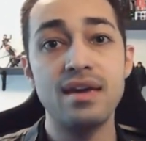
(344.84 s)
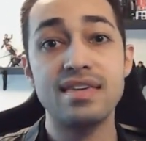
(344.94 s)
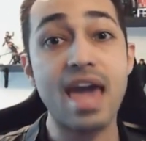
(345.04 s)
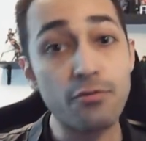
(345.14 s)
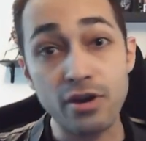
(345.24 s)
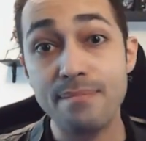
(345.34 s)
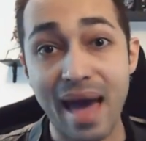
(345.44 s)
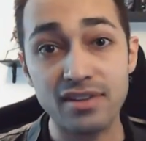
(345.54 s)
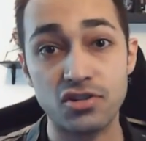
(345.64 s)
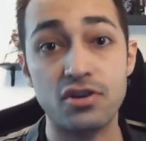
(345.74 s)
get
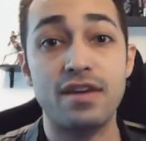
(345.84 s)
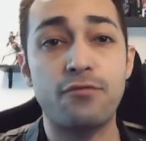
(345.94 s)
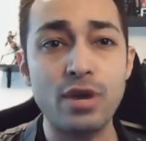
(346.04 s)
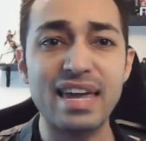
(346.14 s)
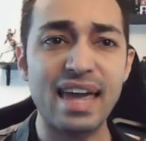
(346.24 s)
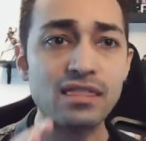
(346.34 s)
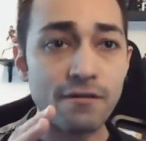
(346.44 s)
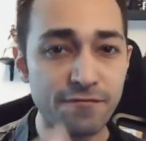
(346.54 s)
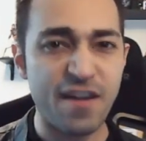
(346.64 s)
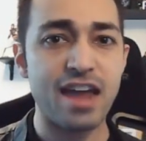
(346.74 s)
remastered. If we could get the
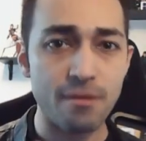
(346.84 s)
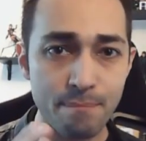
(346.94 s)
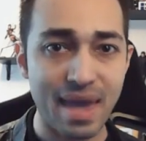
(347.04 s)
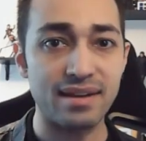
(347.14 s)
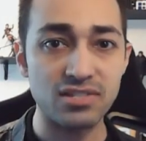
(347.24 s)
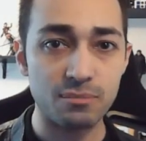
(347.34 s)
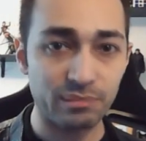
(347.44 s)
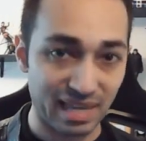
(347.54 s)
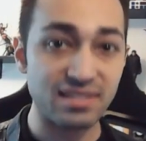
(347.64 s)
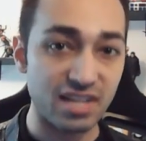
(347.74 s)
Phantom Menace
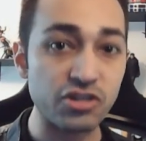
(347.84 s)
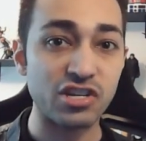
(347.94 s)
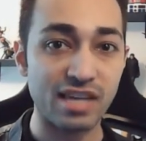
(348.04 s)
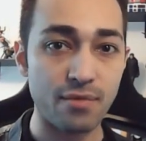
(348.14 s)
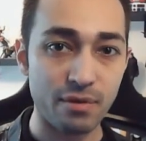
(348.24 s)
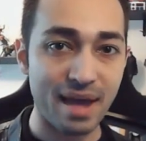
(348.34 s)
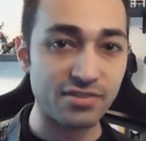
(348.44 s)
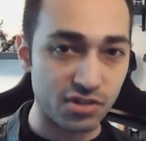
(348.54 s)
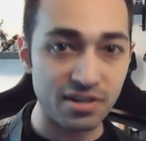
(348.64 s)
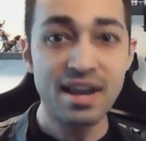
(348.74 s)
PlayStation game
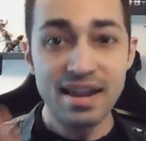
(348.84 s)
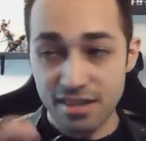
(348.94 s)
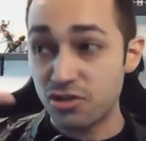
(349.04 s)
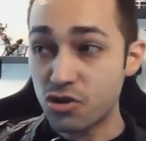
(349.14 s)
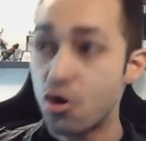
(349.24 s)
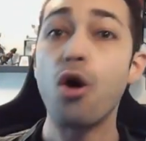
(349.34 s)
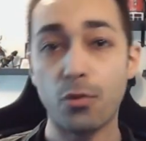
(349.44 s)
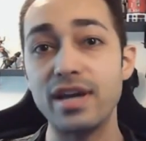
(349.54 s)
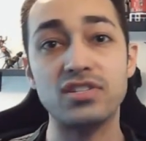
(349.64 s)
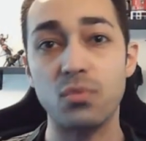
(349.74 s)
remastered, there's no
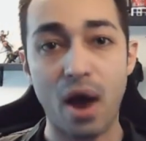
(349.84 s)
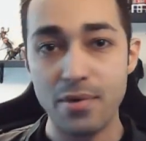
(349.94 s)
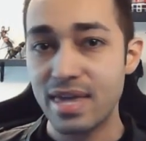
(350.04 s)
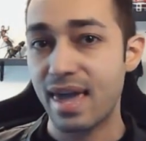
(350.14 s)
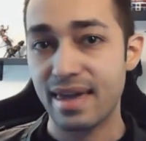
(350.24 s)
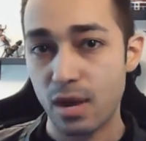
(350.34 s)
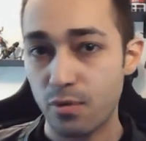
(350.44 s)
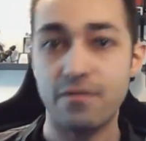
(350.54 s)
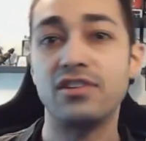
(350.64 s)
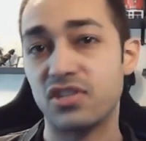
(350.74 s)
reason why we can't get
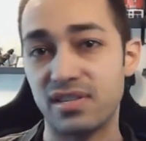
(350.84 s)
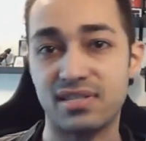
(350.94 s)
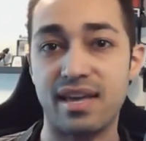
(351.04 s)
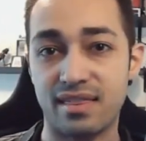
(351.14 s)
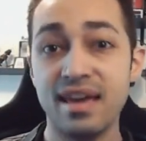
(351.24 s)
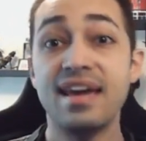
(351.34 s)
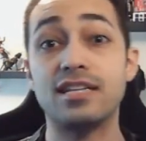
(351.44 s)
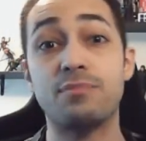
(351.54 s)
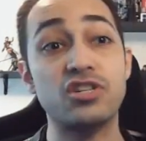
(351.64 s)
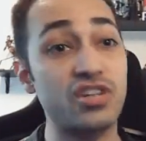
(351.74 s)
Revenge of the Sith,
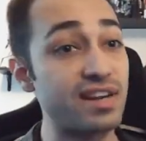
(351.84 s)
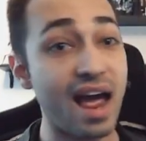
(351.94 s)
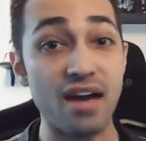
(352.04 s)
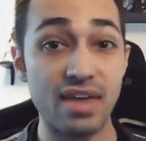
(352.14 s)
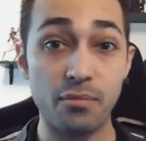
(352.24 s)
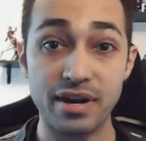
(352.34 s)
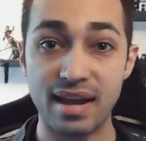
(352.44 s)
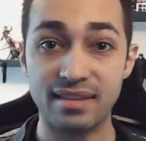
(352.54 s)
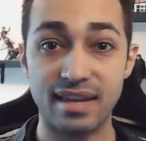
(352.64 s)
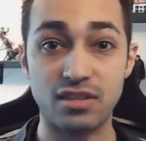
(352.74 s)
especially now that we're
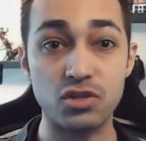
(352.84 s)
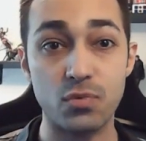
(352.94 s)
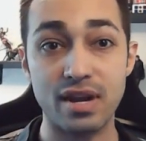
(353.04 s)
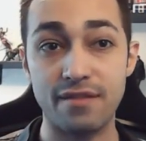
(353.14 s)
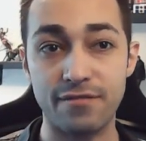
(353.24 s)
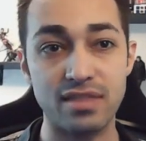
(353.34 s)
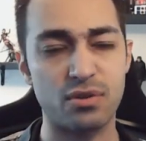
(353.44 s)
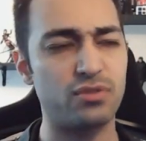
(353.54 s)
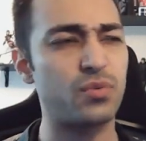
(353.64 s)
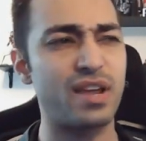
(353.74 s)
getting, like, the twenty-fifth
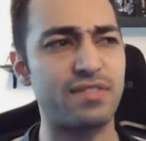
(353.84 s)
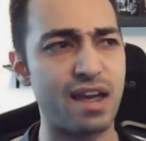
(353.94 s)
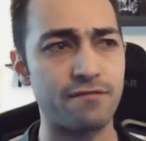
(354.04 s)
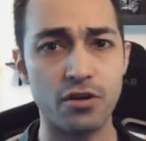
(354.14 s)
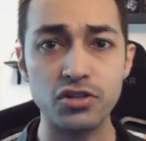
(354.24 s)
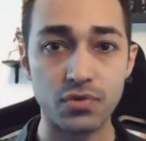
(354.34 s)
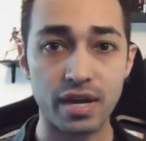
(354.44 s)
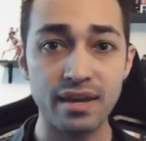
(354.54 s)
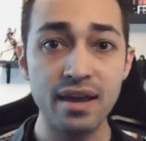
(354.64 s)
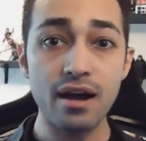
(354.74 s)
or twentieth
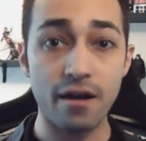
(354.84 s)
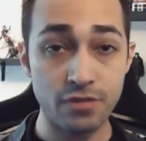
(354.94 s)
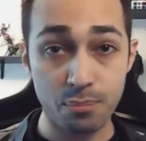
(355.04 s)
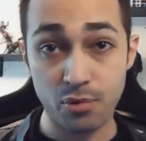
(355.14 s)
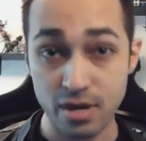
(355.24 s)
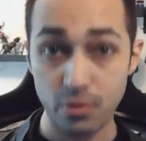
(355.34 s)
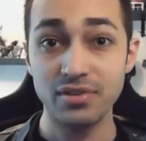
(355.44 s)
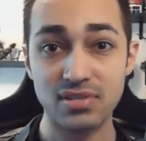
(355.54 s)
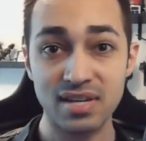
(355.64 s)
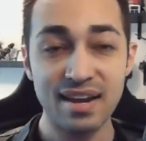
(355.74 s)
anniversary of the
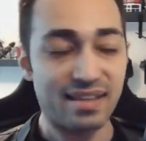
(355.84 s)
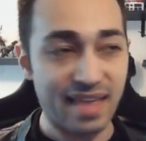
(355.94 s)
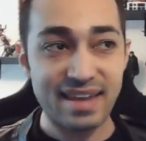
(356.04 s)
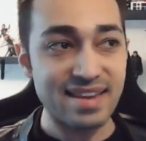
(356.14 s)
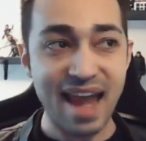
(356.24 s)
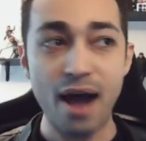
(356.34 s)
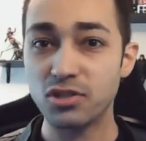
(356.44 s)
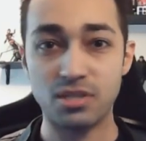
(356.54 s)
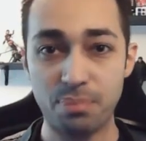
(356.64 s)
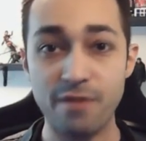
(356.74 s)
prequels. Like, now's
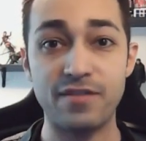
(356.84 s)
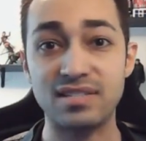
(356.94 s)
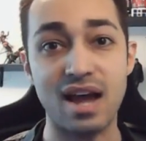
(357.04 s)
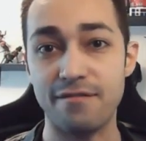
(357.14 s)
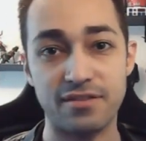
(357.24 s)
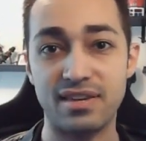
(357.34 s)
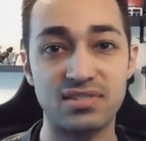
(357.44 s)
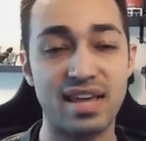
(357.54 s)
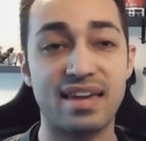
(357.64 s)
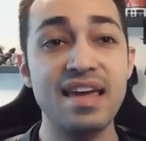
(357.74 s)
the perfect time for this.
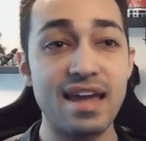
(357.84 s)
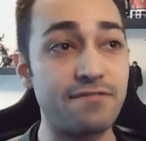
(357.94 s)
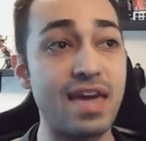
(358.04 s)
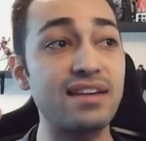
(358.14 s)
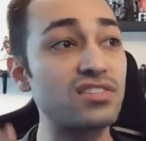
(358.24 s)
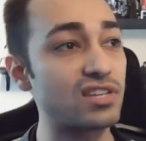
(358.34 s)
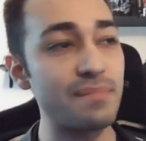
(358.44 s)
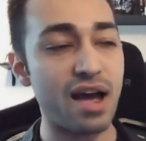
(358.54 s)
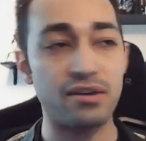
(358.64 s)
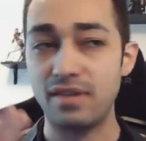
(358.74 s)
Like, if they could
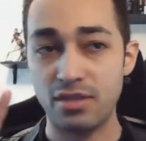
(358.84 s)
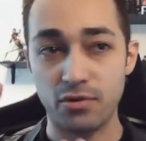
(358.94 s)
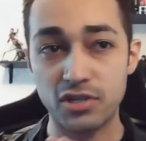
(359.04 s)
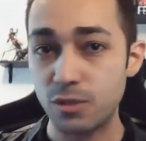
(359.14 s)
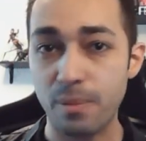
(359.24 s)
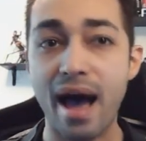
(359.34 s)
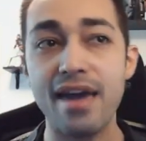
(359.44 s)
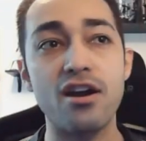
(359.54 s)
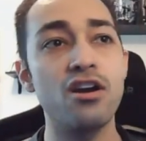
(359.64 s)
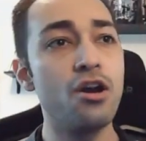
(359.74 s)
somehow either
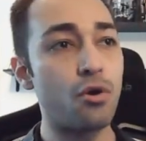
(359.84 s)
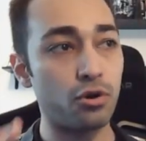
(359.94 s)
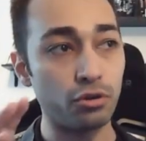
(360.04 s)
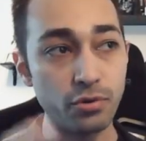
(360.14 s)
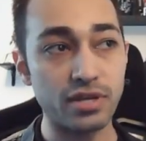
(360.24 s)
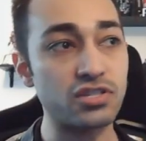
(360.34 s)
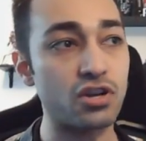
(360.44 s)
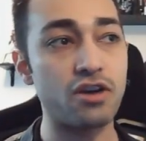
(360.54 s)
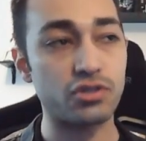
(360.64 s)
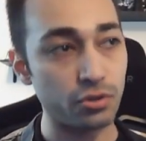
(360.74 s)
Aspyr or
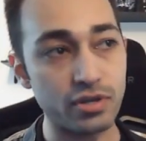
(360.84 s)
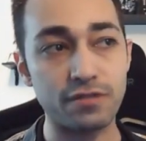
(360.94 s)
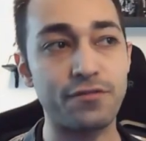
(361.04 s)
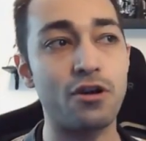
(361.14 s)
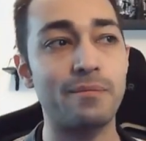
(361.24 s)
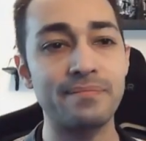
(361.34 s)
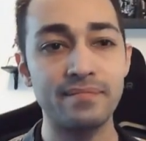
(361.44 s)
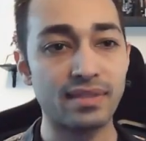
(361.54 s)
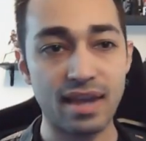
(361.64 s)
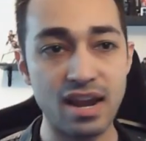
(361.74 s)
LucasArts or Lucasfilm
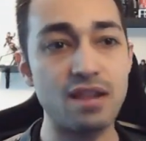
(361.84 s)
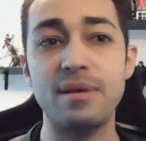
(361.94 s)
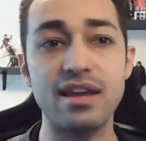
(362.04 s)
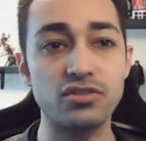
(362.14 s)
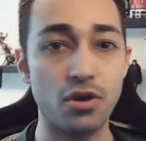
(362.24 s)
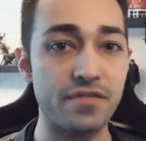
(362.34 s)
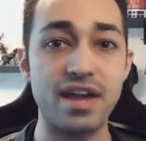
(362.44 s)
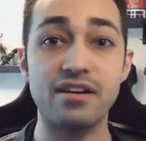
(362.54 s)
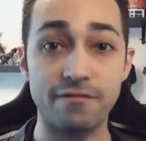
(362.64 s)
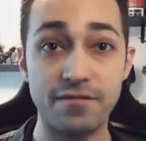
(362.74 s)
and anybody else over there
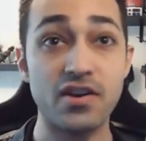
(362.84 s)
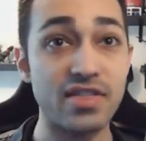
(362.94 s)
could figure